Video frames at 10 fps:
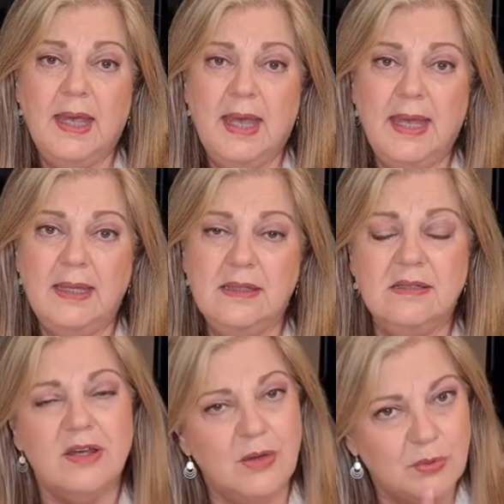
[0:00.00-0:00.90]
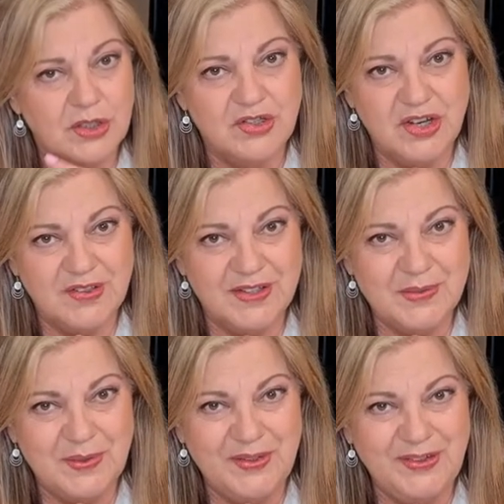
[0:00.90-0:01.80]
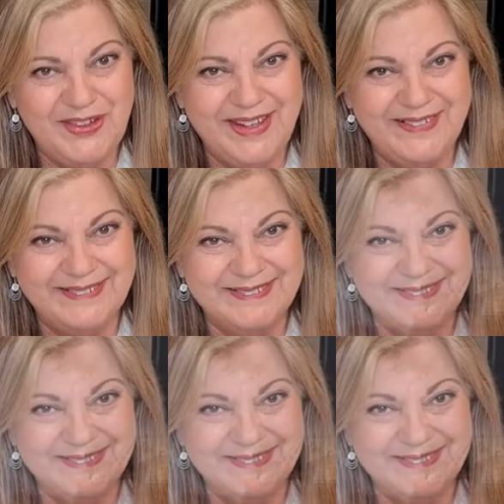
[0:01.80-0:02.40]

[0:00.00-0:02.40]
and I want to share those with you now.